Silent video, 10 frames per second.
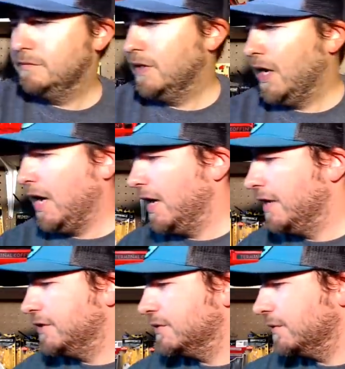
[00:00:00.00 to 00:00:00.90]
I
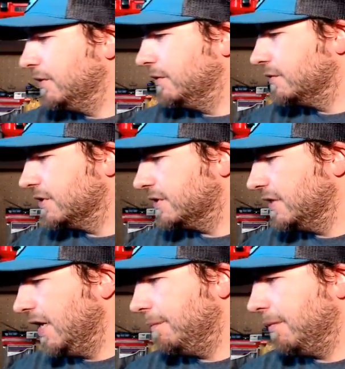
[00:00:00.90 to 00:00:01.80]
actually use a
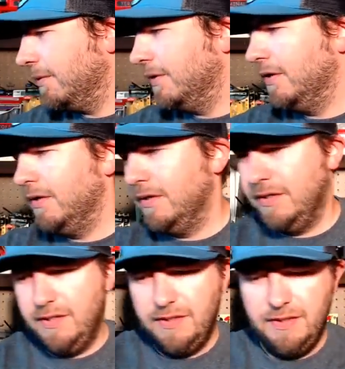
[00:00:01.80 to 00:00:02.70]
snap on here,
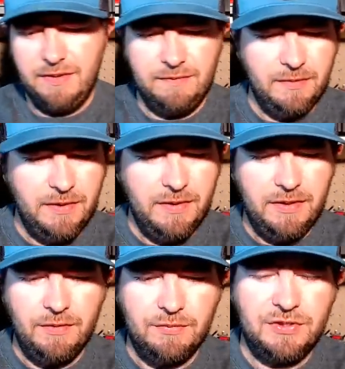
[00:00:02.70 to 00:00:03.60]
and
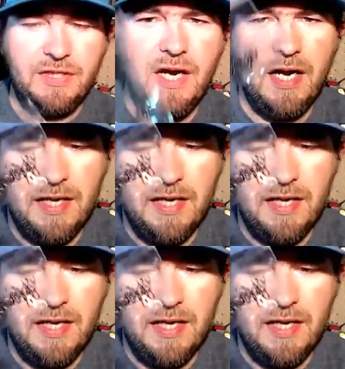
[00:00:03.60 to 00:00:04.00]
you know, Scott,